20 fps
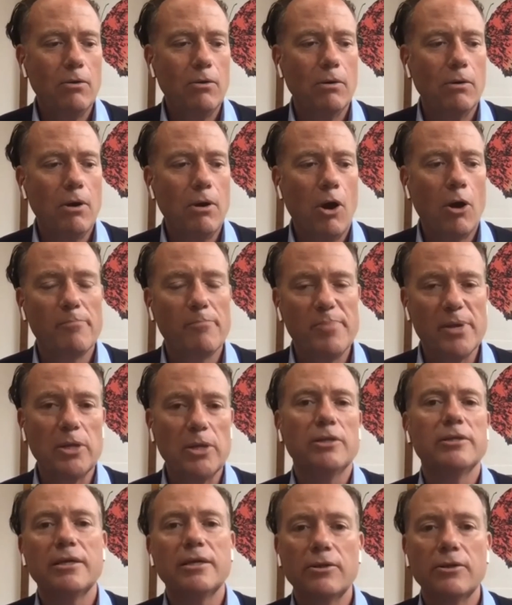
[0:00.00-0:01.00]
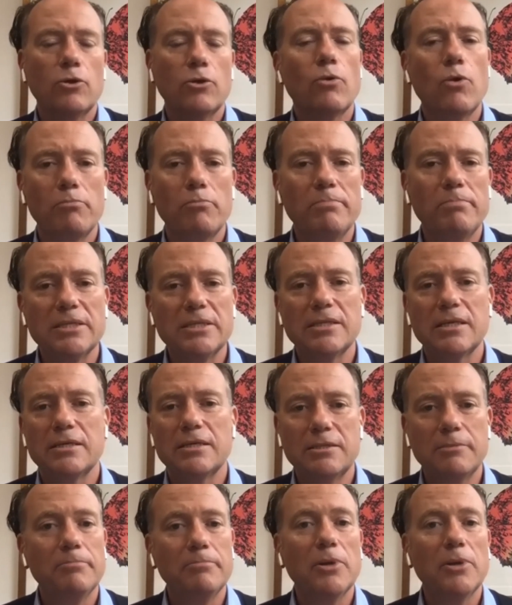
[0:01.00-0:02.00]
are building their own
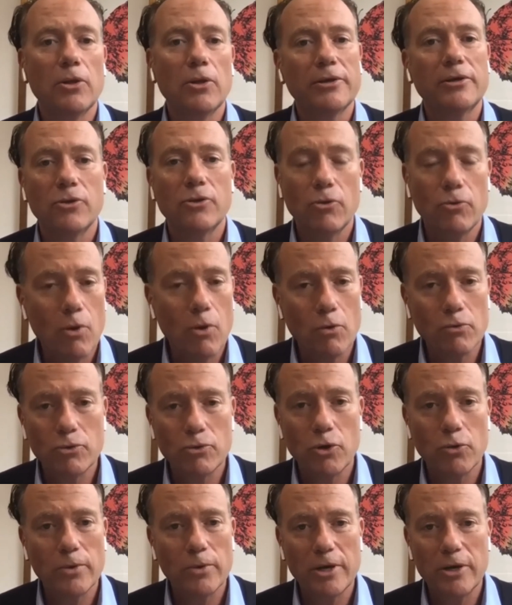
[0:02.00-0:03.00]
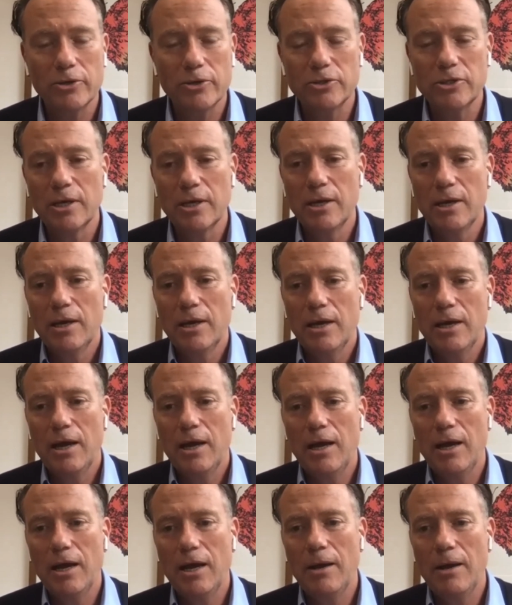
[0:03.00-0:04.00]
business and building their own careers
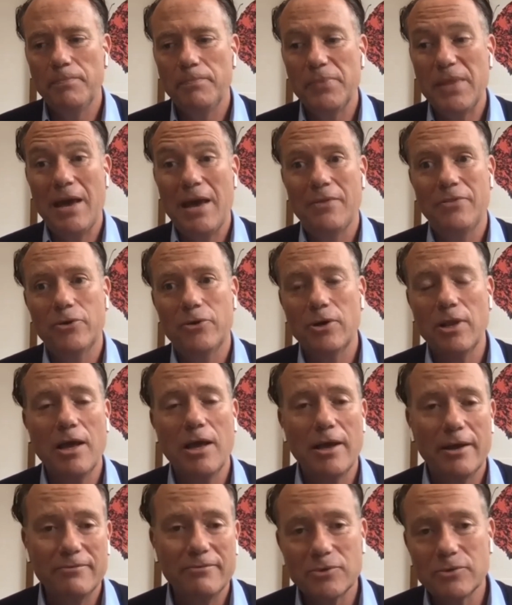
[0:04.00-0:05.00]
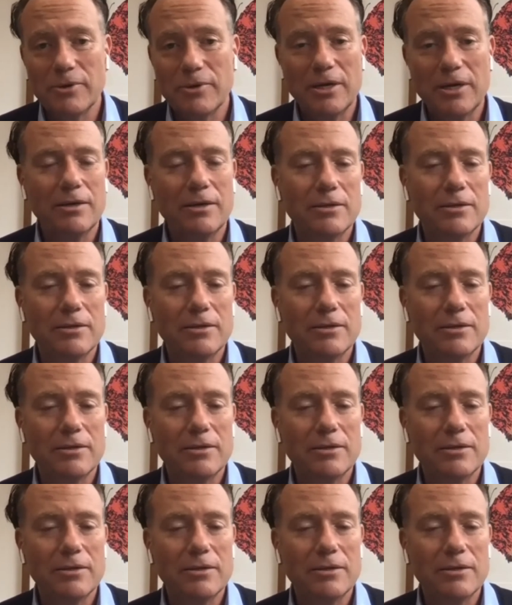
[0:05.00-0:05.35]
and their lives, right?